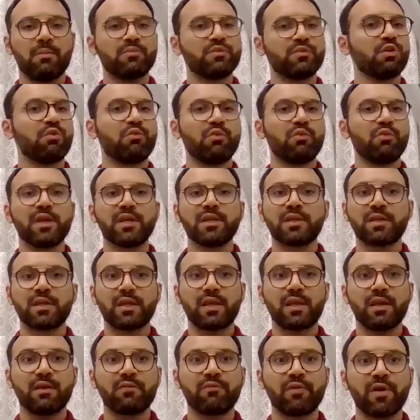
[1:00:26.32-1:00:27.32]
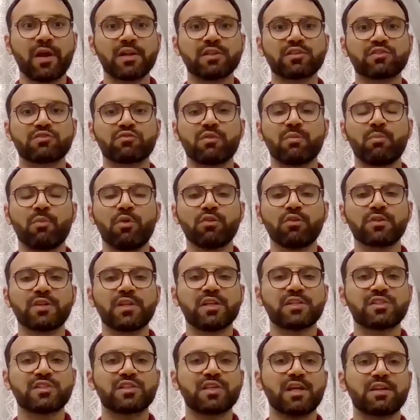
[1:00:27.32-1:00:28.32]
doing events
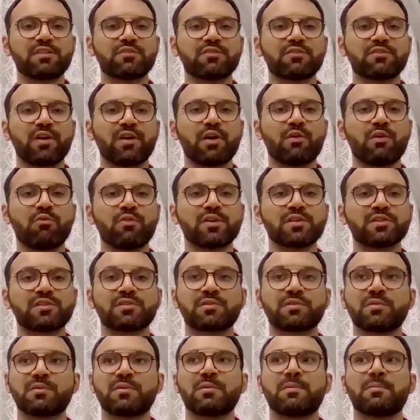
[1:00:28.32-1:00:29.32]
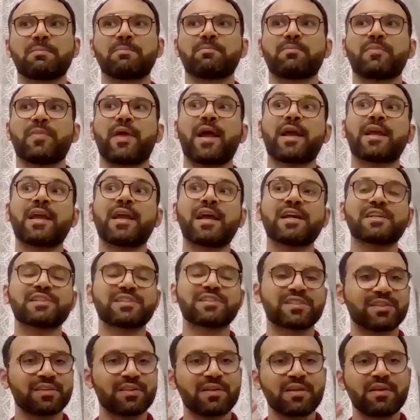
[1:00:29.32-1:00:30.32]
remotely, etc., was
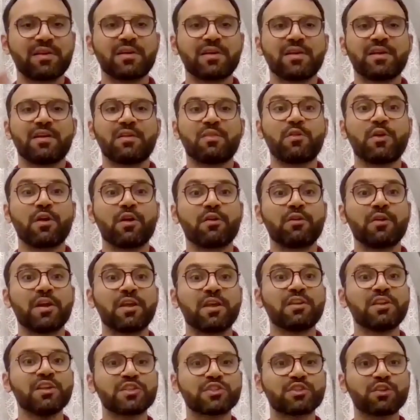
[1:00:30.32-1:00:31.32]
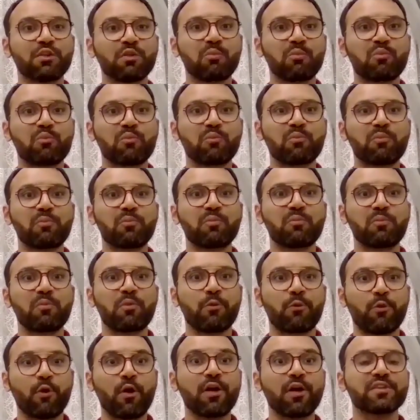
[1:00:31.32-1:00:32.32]
against their initial
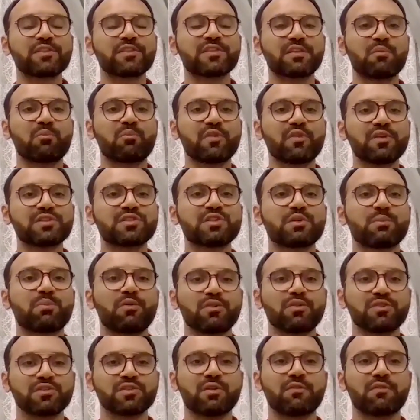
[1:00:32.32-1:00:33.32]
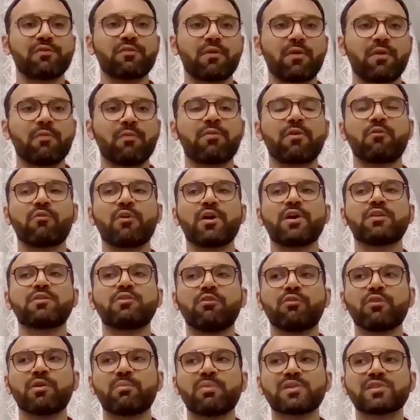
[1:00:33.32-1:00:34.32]
thoughts and principles of the way of
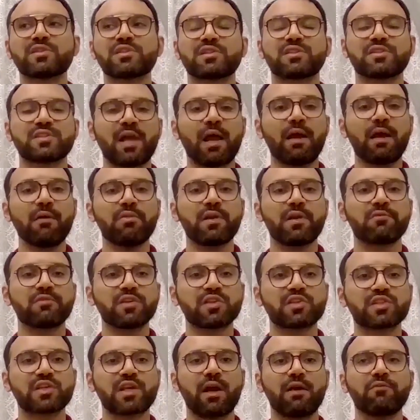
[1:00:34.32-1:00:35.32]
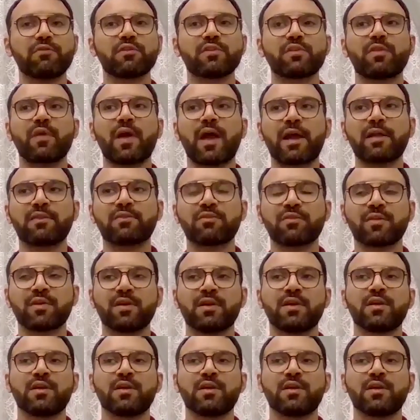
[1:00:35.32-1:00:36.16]
doing business. Now they've discovered that